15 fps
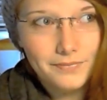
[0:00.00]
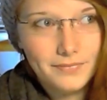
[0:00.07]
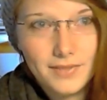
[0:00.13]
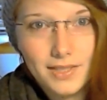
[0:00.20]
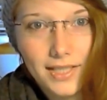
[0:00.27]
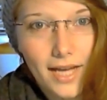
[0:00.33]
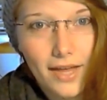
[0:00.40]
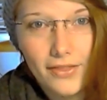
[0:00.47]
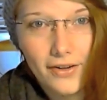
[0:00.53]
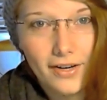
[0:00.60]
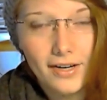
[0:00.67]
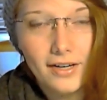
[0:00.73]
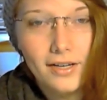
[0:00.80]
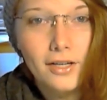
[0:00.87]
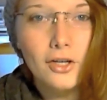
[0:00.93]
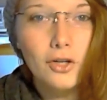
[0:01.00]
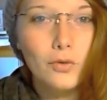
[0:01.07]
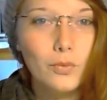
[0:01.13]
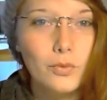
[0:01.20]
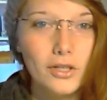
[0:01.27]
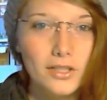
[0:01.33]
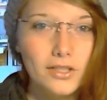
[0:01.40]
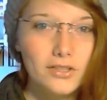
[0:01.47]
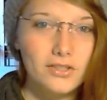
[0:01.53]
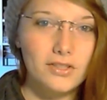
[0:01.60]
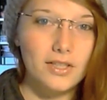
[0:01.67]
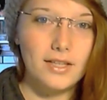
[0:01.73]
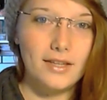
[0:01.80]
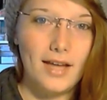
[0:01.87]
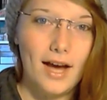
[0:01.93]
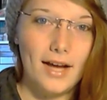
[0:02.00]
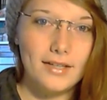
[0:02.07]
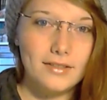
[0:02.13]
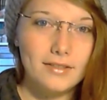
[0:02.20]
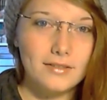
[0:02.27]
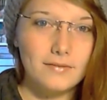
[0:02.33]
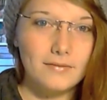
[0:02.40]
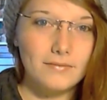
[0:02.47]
together, words that